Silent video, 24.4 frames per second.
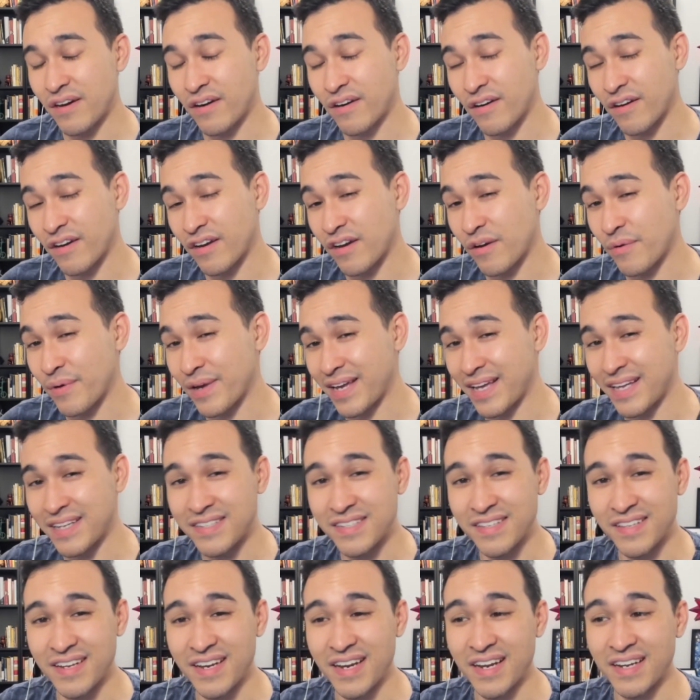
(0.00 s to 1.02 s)
are going
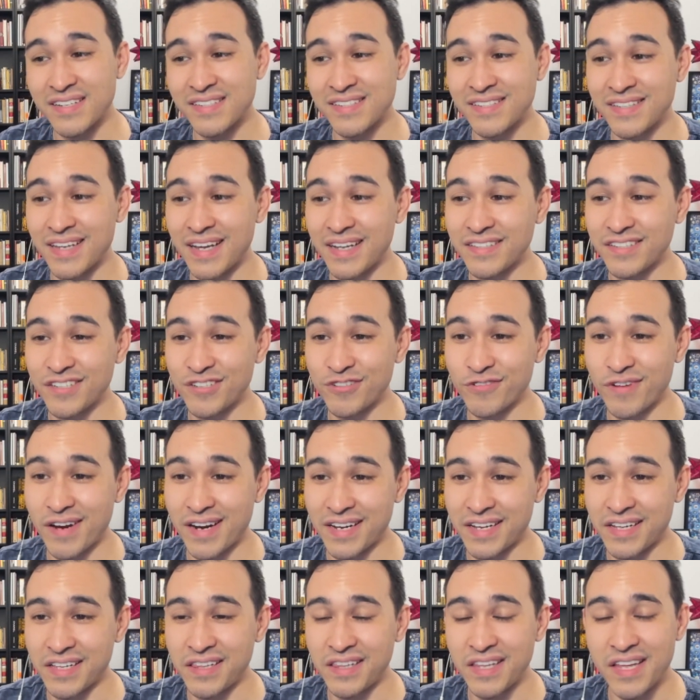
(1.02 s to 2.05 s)
into the next set to try to
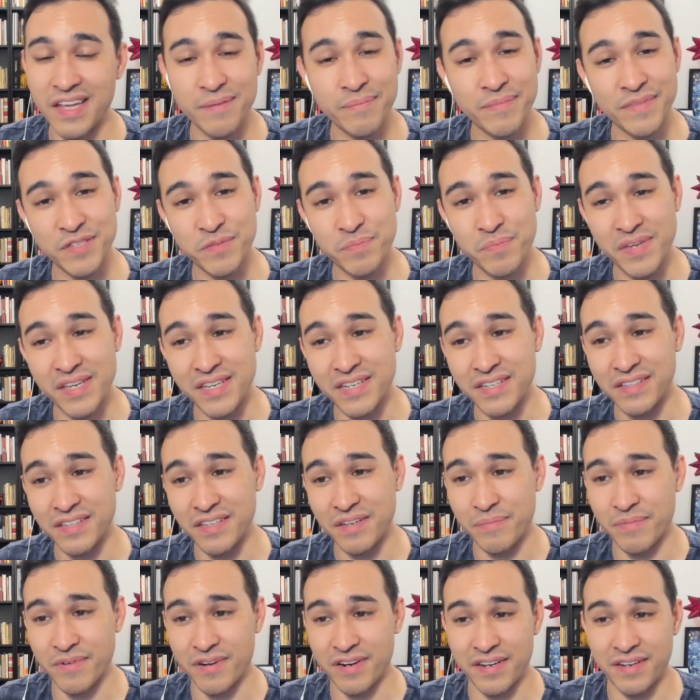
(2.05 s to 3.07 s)
claim this Pika
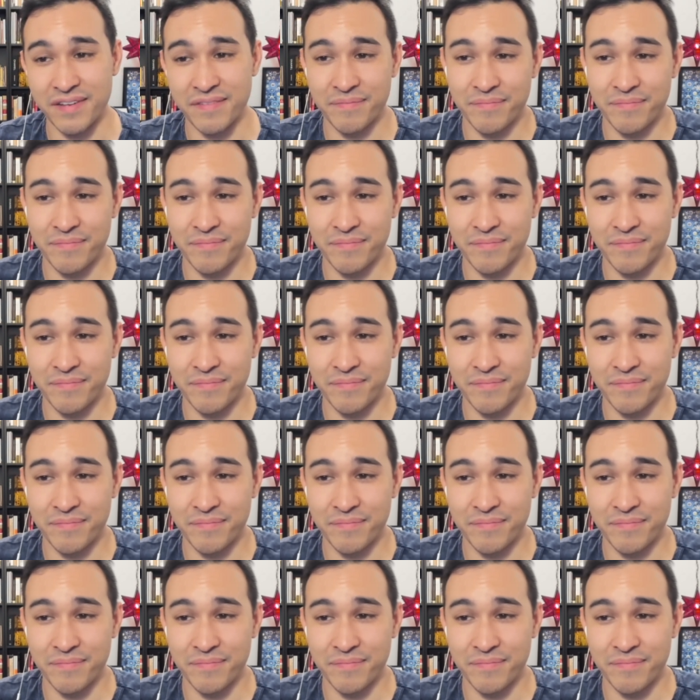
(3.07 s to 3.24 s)
Libre.